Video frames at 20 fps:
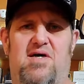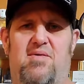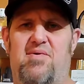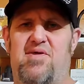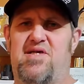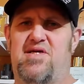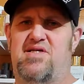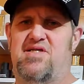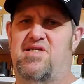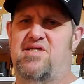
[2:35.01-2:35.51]
I mean,
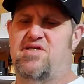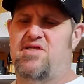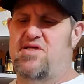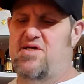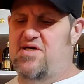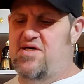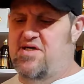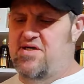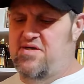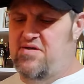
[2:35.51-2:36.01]
the
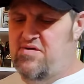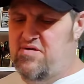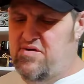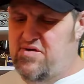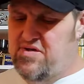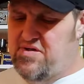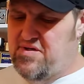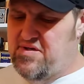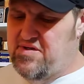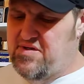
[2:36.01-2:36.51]
the
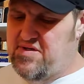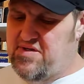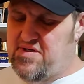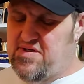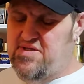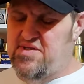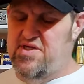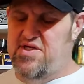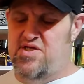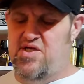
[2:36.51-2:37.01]

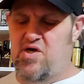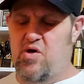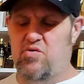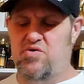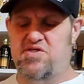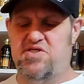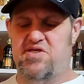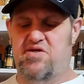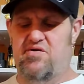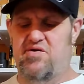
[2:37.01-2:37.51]
the
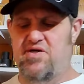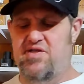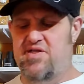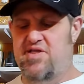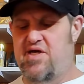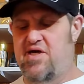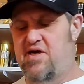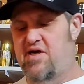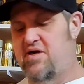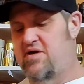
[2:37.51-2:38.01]
notes that are in
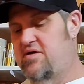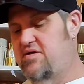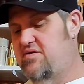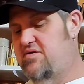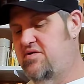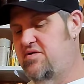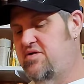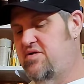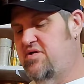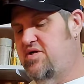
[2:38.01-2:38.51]
there
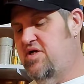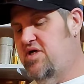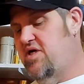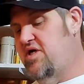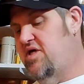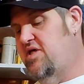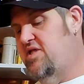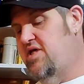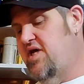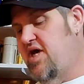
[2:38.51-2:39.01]

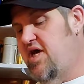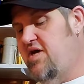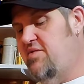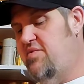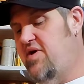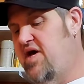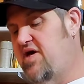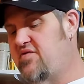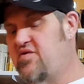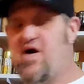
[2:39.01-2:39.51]
in the
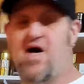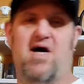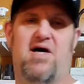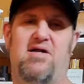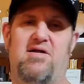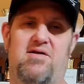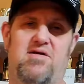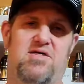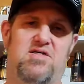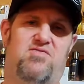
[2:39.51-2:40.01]
A*Men
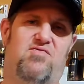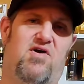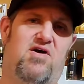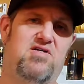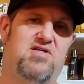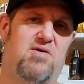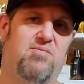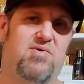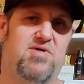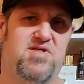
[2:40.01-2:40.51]
line, as far
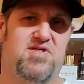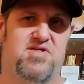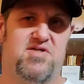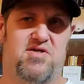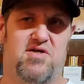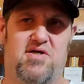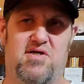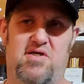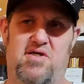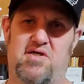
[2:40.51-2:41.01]
as I'm
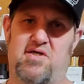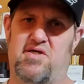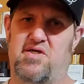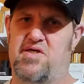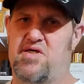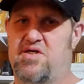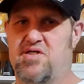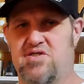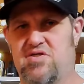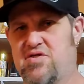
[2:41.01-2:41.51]
concerned,
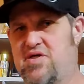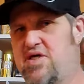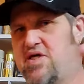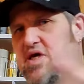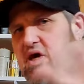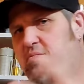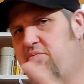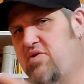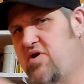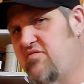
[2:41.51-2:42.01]
there's only a
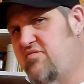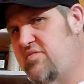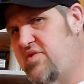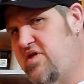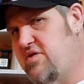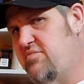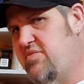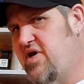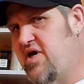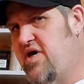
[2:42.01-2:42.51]
couple of them you
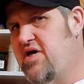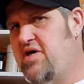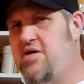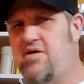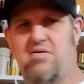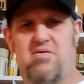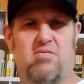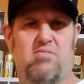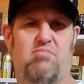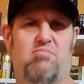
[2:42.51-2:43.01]
need to buy:
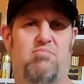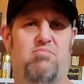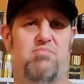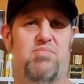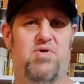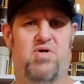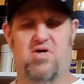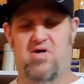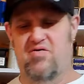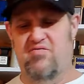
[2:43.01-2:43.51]

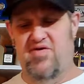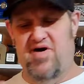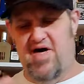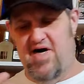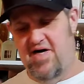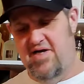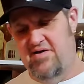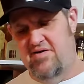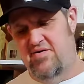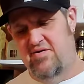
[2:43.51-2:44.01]
pure
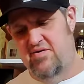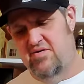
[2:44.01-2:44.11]
Havane,